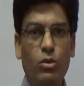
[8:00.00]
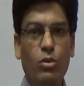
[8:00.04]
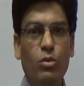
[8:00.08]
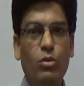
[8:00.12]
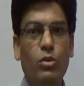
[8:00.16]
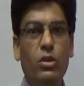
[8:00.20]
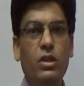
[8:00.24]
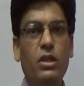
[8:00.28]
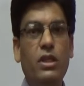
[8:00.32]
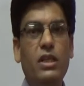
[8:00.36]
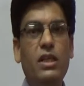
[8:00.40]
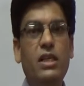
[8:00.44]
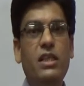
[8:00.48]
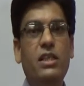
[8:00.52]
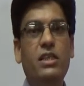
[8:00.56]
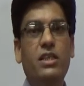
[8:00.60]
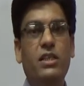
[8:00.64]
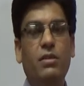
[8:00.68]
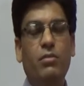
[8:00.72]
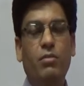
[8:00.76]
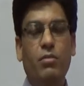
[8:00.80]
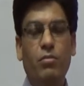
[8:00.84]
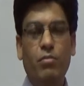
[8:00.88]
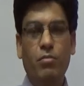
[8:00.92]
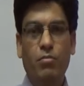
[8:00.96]
to
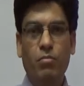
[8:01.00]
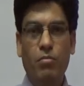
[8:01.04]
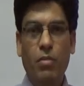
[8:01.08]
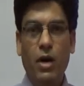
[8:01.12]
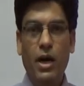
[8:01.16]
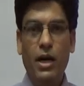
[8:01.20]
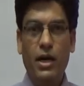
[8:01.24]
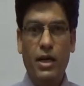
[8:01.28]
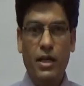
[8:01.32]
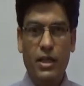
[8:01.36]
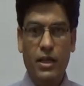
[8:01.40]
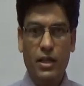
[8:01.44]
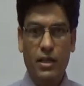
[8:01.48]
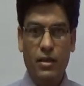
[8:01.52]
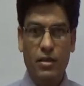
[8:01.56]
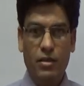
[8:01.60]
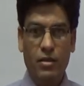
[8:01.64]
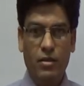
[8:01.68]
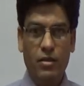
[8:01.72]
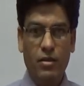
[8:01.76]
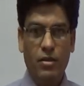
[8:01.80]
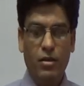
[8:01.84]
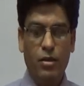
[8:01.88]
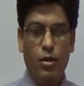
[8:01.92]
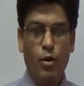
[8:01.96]
each party.
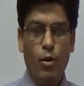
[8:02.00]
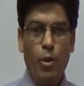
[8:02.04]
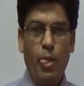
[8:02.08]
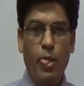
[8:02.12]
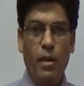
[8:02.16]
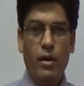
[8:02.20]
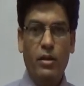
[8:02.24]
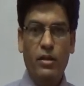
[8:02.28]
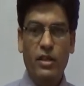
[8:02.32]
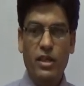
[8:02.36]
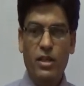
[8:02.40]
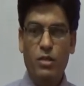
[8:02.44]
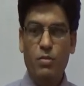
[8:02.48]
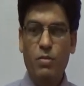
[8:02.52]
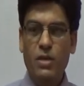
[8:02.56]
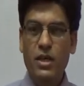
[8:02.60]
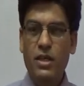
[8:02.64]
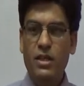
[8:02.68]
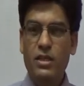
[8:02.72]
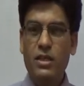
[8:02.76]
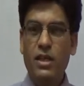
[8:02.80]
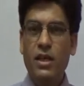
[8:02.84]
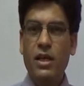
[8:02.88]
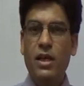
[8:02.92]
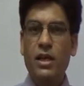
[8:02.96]
This
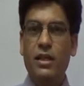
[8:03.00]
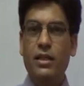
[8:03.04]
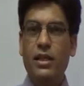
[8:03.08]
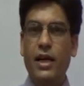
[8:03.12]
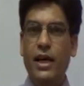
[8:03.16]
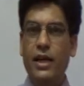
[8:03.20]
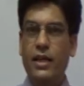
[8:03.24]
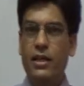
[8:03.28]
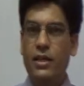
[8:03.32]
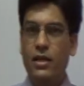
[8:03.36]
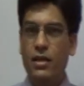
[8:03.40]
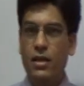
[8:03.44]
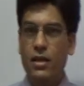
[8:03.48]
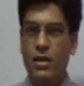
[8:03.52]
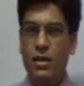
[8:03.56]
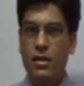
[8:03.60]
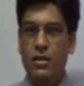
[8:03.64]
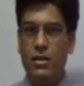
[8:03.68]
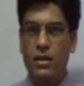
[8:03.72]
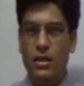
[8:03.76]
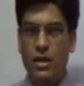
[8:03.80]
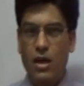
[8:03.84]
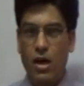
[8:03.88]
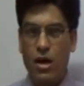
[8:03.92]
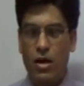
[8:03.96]
means that
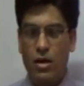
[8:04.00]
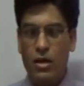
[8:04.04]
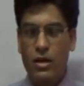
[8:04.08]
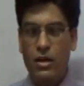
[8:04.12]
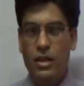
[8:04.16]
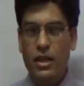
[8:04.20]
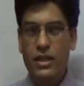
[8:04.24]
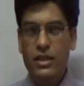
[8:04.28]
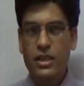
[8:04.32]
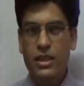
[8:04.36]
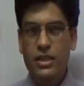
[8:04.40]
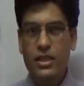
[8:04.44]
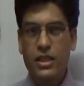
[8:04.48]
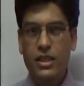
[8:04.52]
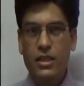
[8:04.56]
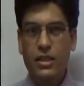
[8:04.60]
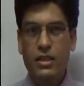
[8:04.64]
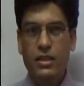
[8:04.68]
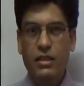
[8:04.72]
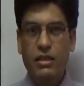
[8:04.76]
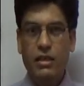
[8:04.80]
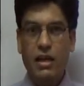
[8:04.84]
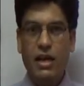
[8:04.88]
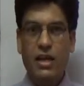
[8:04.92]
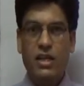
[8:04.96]
the
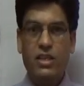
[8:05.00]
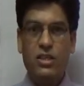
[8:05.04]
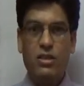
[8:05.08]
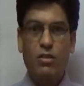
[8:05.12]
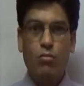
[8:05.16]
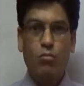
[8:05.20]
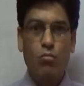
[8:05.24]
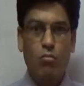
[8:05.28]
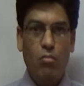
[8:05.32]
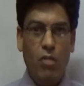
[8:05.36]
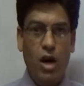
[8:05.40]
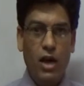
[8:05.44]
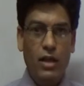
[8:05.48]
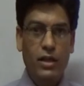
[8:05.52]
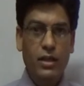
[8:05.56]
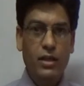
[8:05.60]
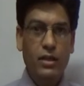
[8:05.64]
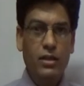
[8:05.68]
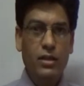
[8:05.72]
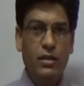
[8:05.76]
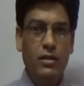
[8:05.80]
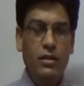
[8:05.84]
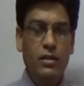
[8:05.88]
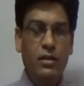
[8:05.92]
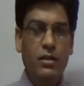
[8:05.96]
organization gets
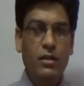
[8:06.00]
money